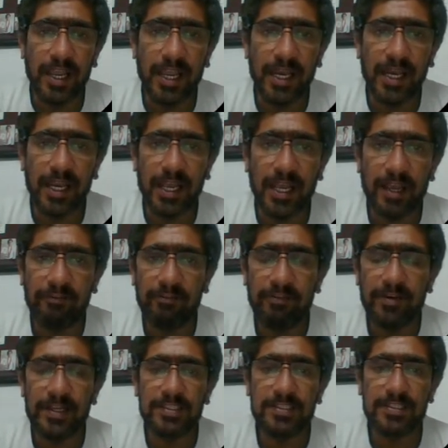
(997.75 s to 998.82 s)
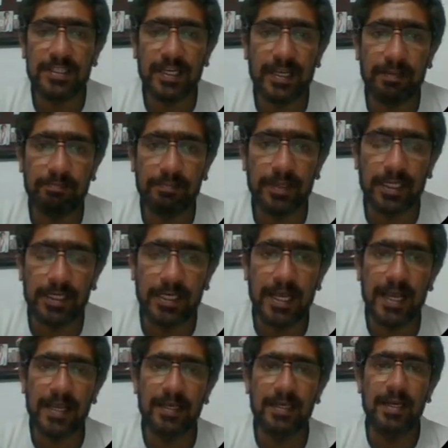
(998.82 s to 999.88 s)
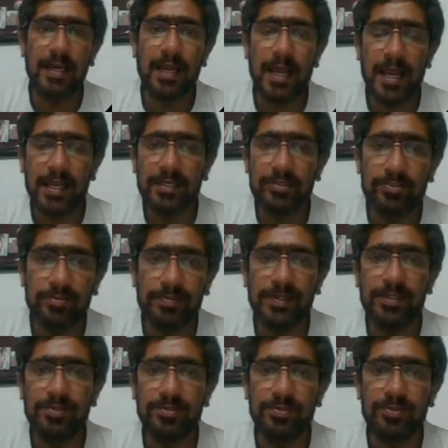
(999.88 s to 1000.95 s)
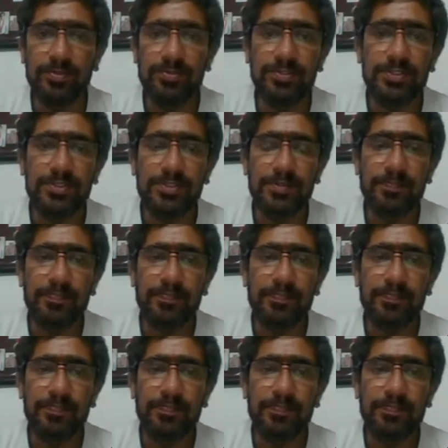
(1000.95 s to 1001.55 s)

in every step the diagonal had to be used